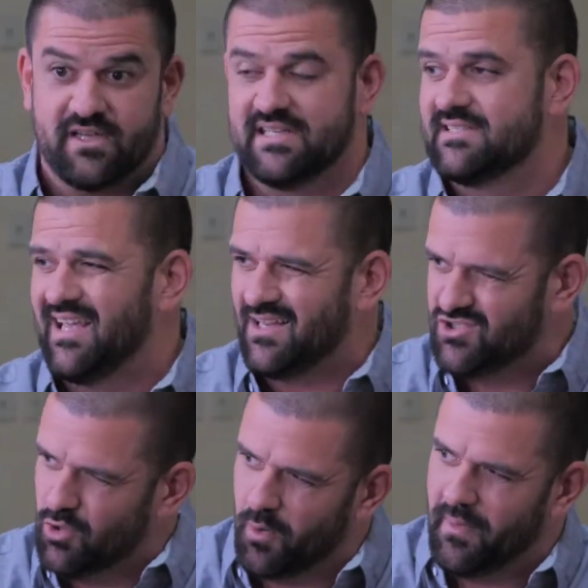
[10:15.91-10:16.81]
It's like
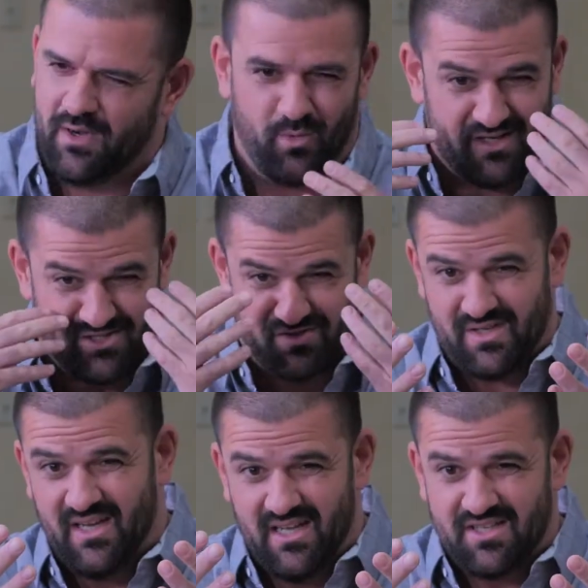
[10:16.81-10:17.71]
Superman when he just
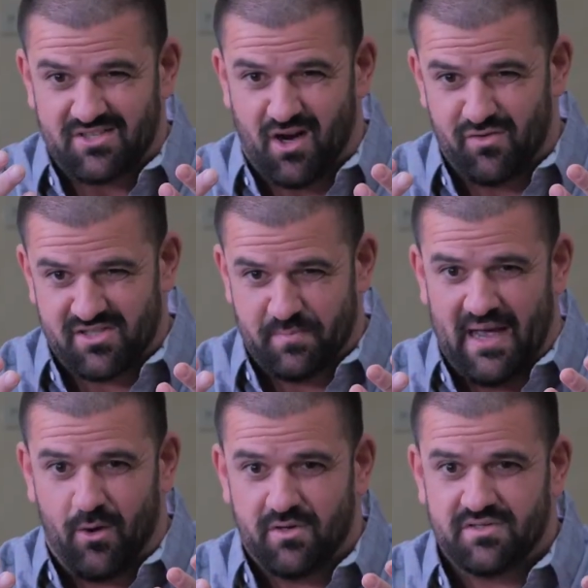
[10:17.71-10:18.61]
discovers his
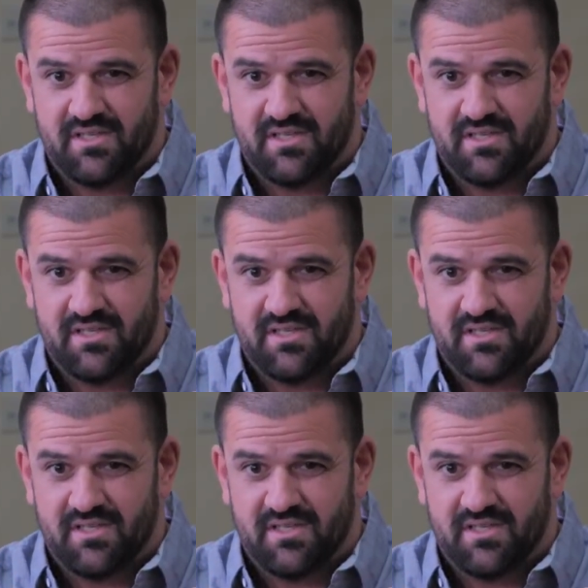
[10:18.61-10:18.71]
powers.